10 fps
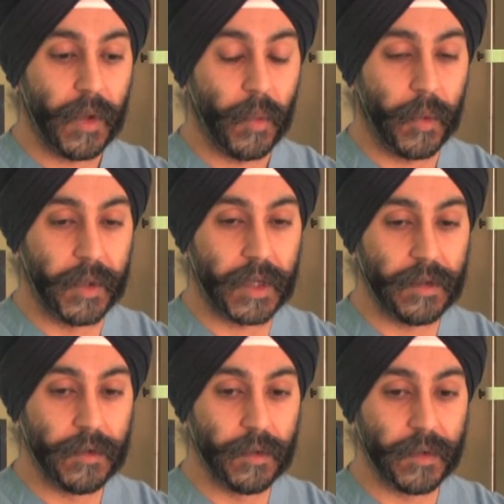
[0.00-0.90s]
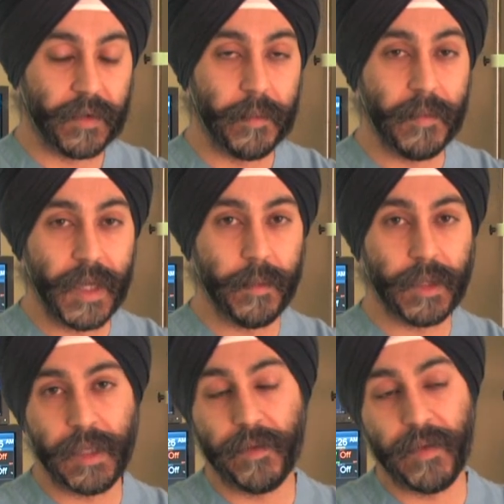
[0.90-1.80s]
what we can do is a
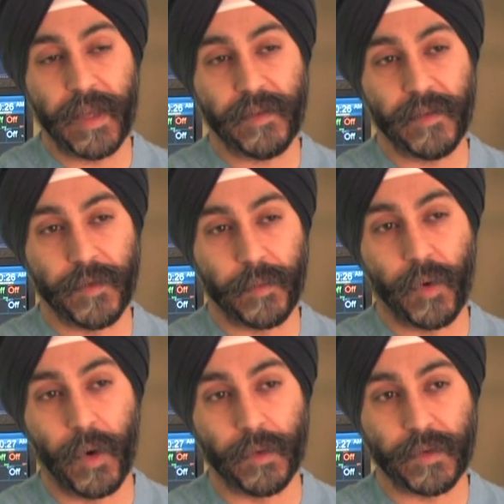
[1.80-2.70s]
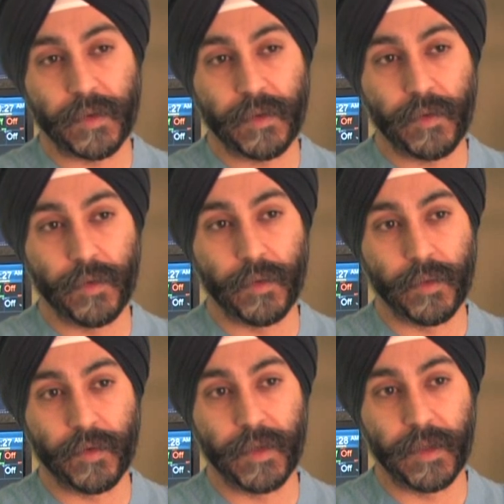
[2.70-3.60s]
minimally invasive approach
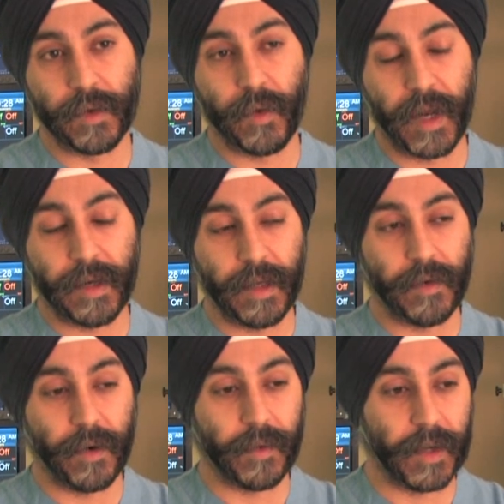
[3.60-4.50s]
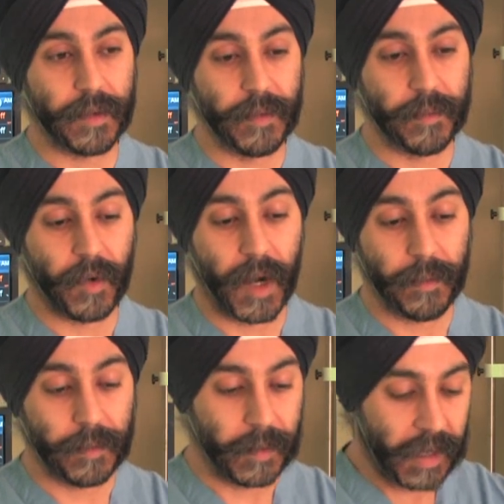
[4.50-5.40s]
to treating the carotid endarterectomy
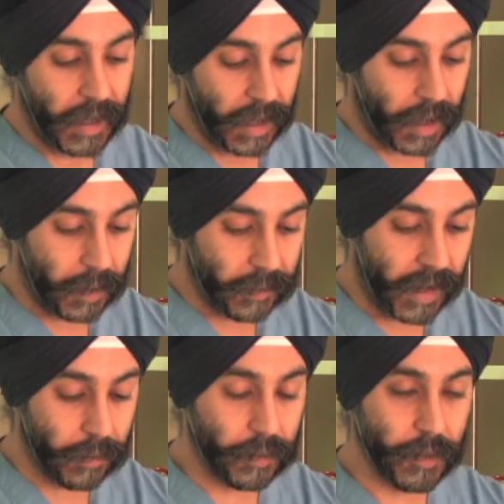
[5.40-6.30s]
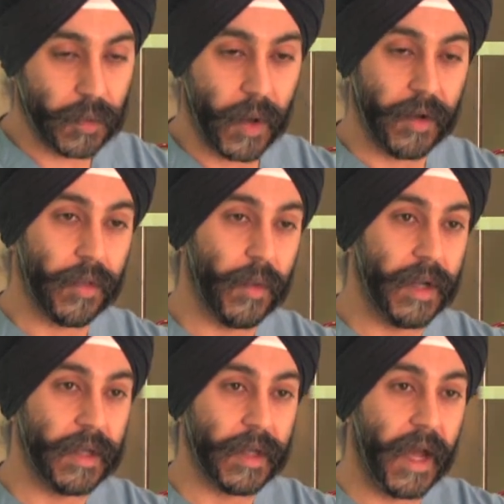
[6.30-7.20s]
problem. That would require
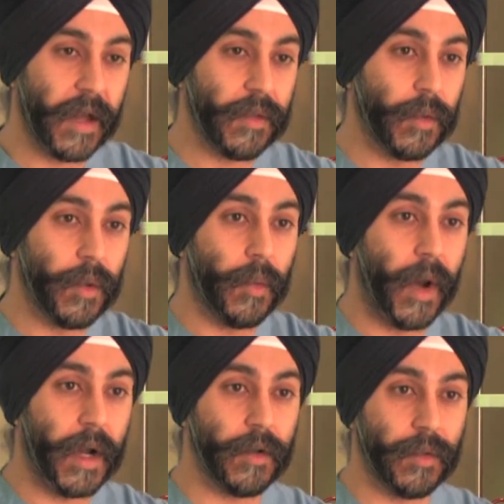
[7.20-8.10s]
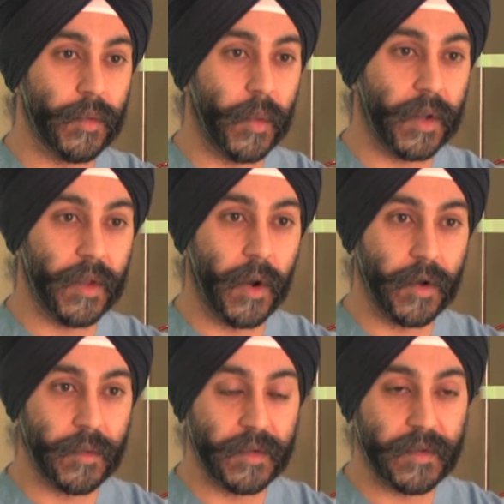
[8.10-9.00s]
threading a catheter or wire through one of the
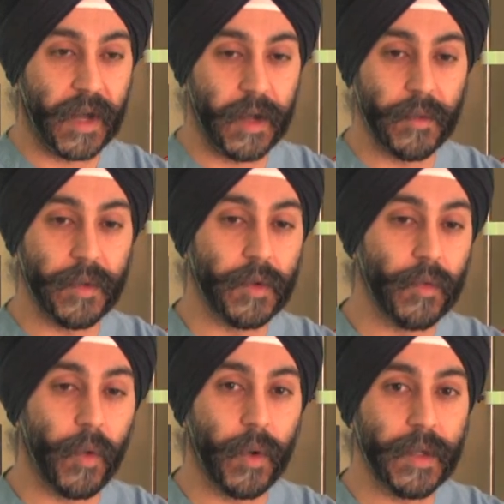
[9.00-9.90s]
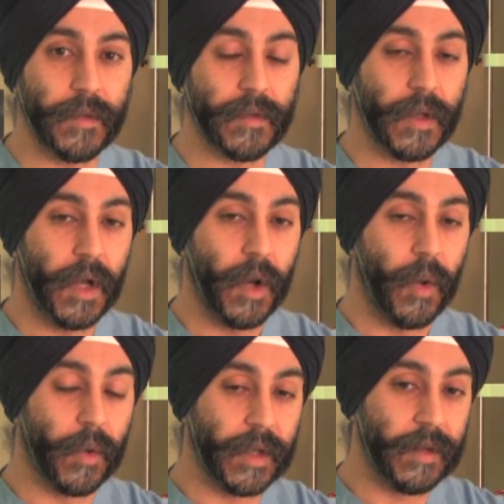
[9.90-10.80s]
arteries, either in the groins
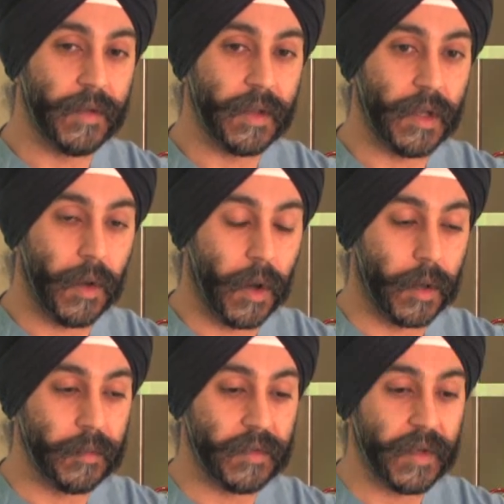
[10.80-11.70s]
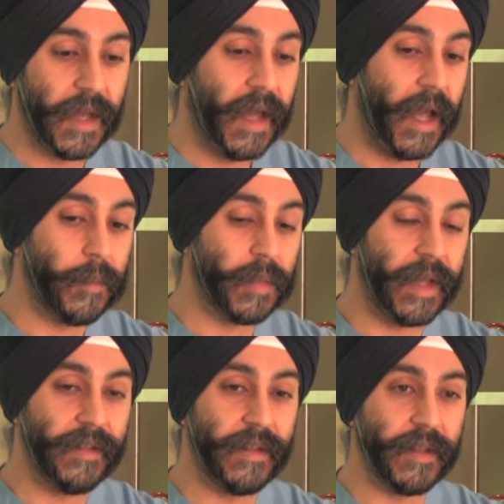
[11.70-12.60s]
or even in the arms, and
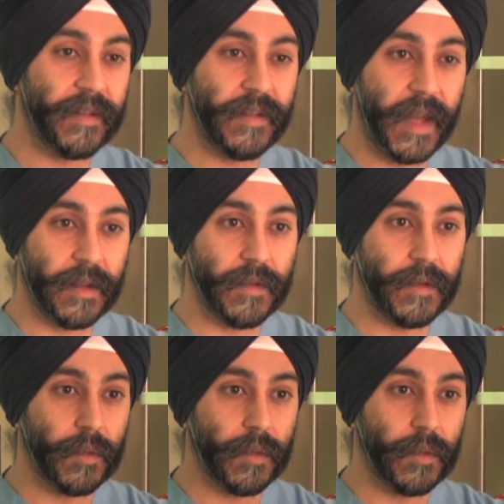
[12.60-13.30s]
placing a stent,